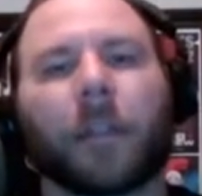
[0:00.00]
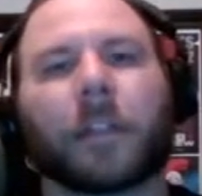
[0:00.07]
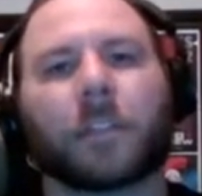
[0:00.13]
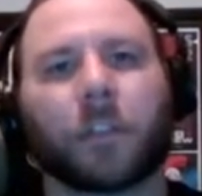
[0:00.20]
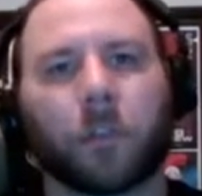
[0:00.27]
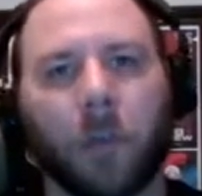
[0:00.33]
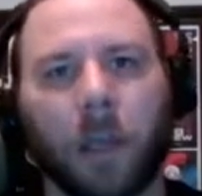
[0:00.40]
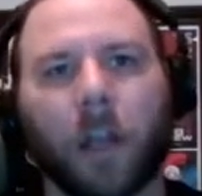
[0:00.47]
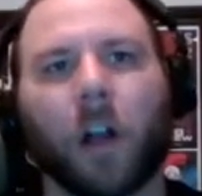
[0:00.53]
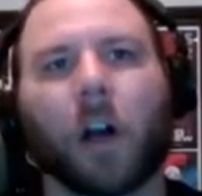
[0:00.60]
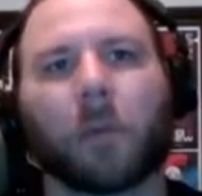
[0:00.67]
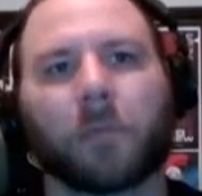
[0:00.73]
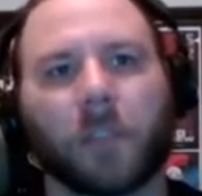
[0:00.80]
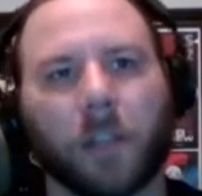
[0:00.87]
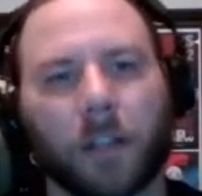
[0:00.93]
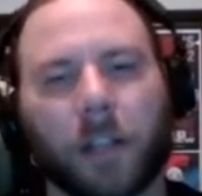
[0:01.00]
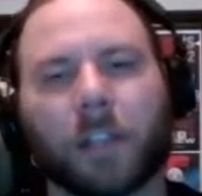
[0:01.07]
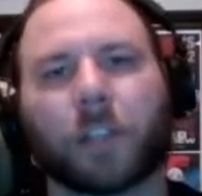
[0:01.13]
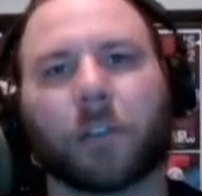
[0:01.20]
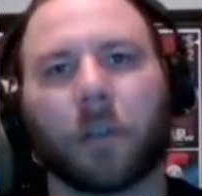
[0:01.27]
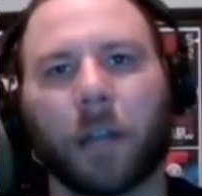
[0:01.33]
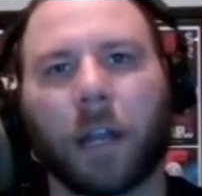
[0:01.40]
That's a great option.
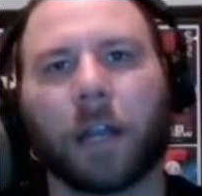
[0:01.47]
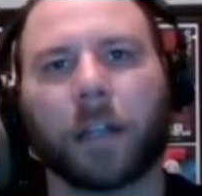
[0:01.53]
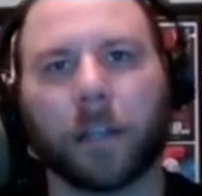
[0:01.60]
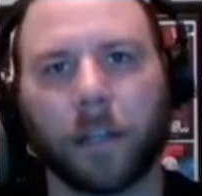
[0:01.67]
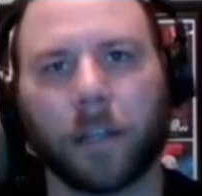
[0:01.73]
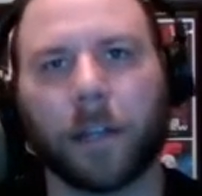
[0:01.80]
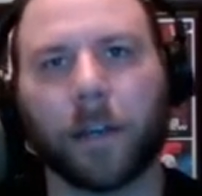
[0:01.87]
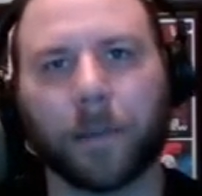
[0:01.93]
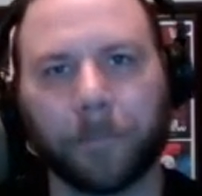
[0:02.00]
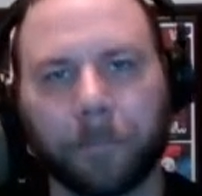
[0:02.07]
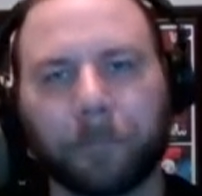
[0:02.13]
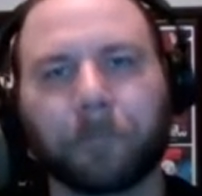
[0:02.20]
That's a great idea. Yeah.